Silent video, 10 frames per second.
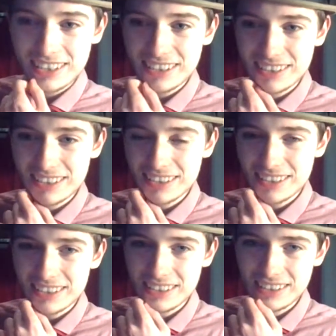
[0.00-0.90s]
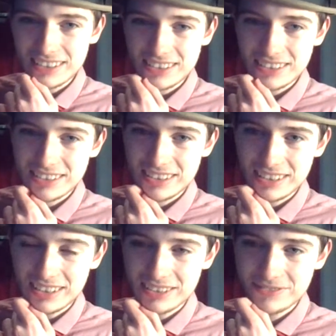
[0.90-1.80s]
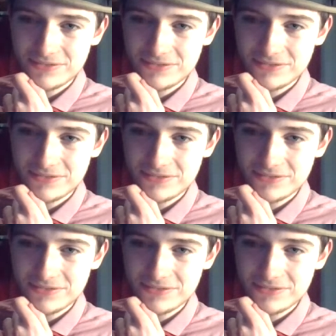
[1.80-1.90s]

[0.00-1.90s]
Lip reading: Let's see.